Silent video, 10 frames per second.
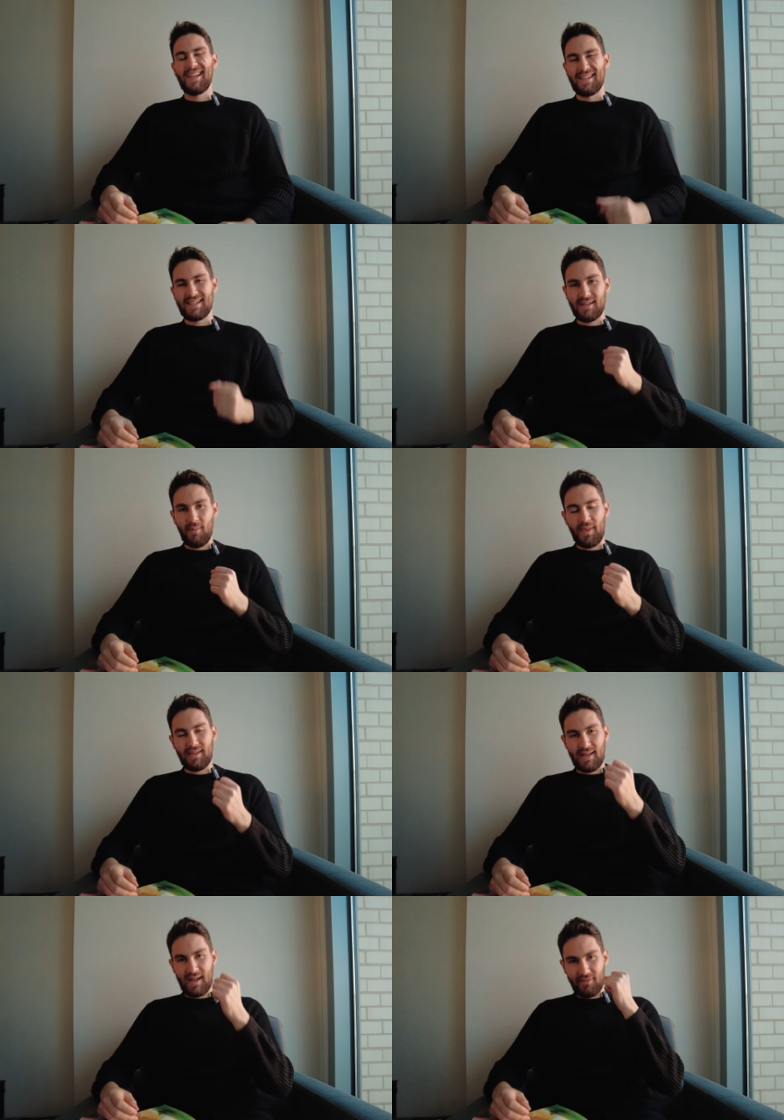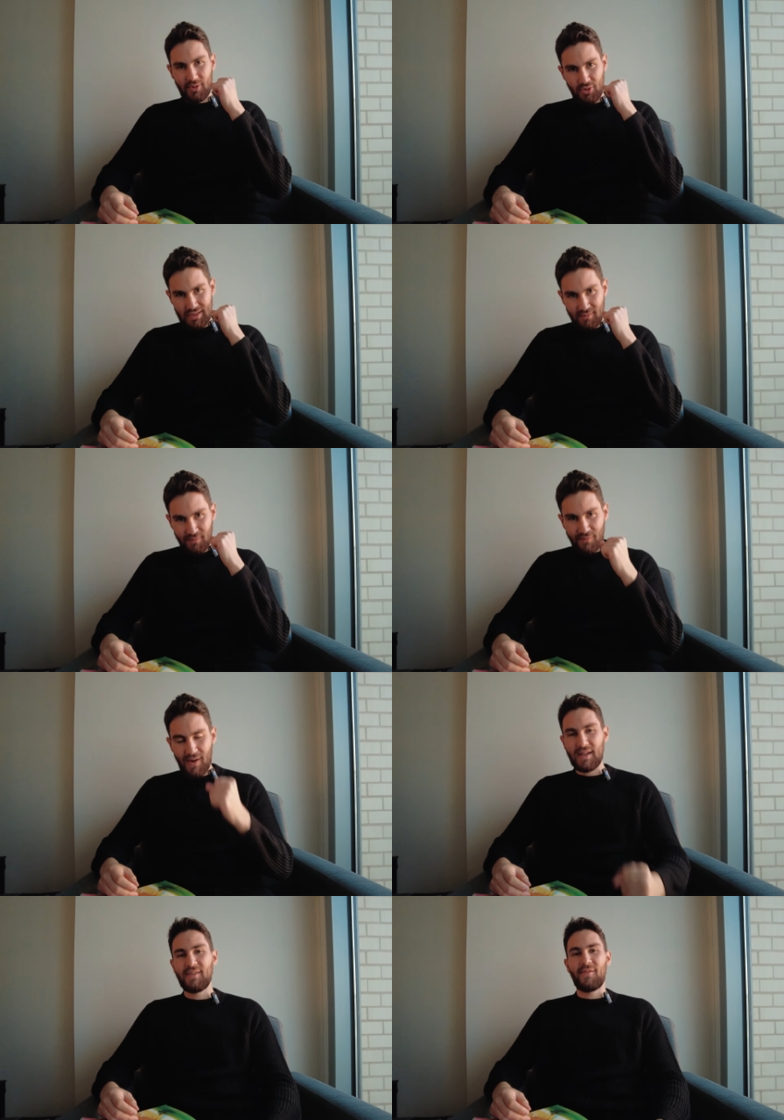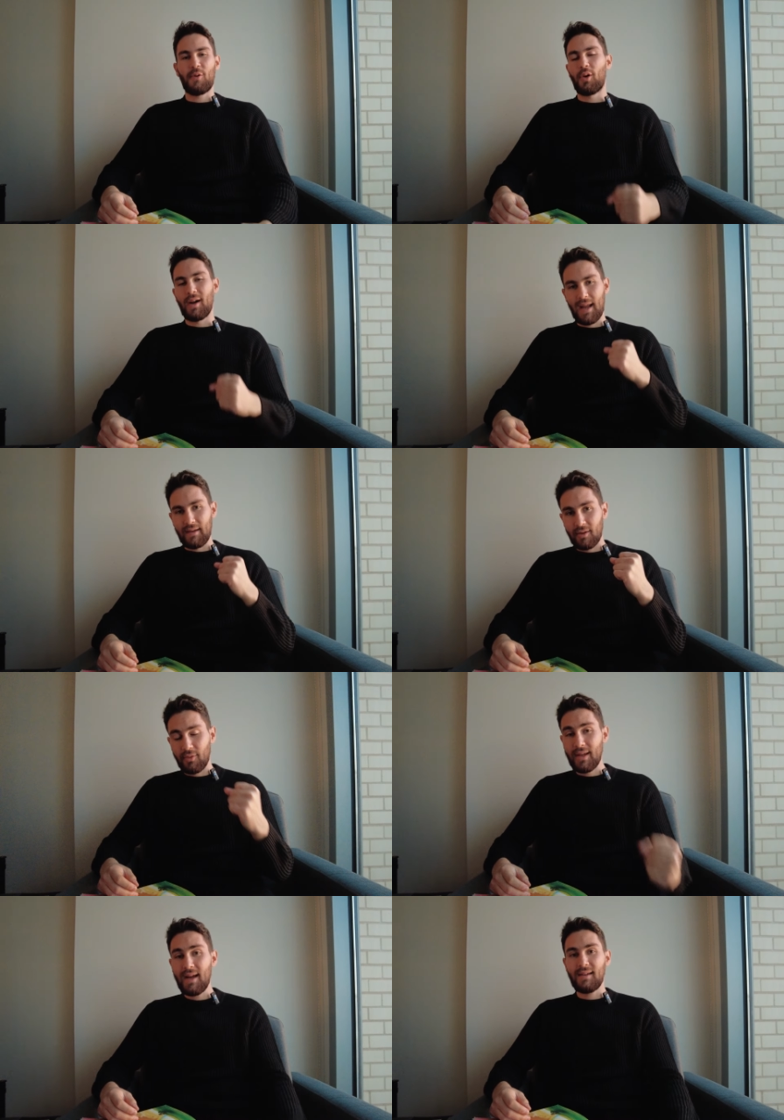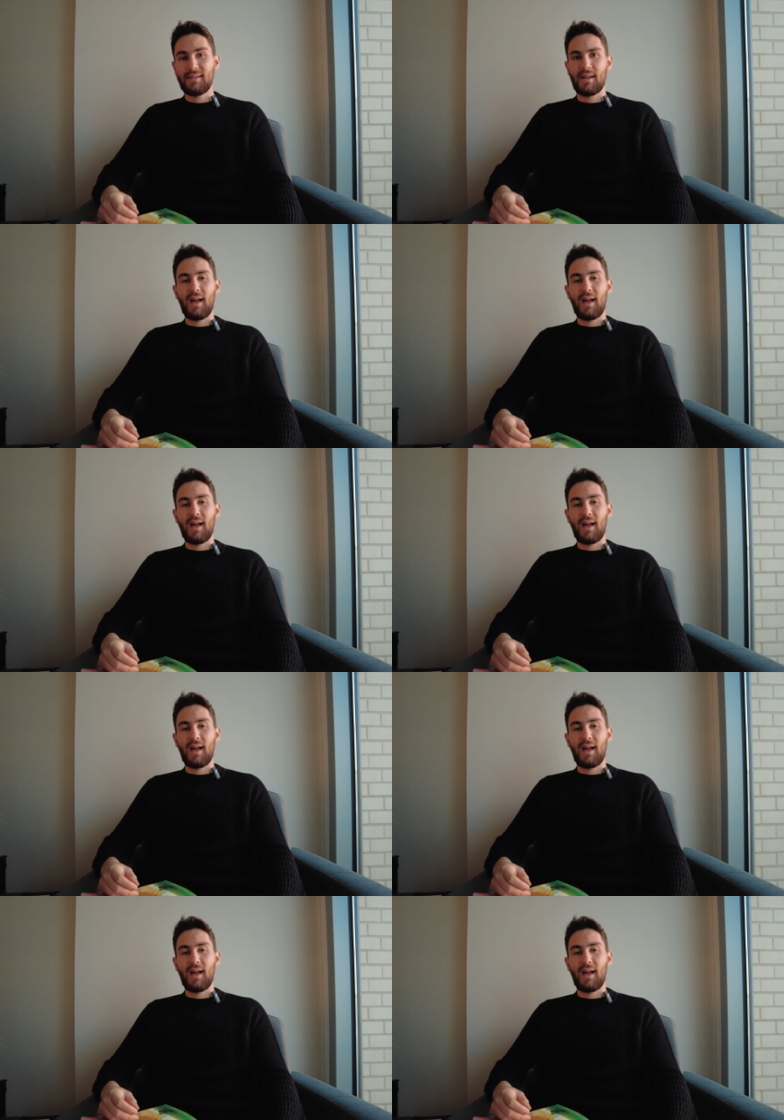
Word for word: is something they have to just fight for and create.